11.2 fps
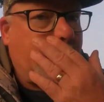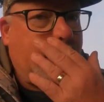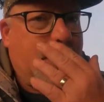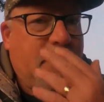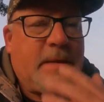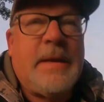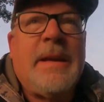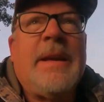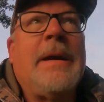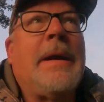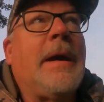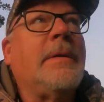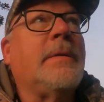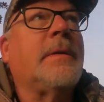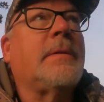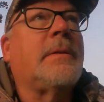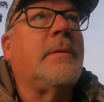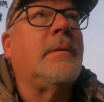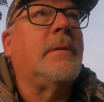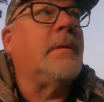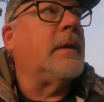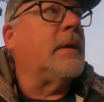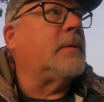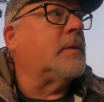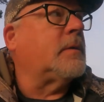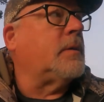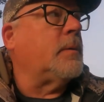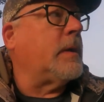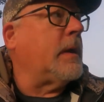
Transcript: but it's just too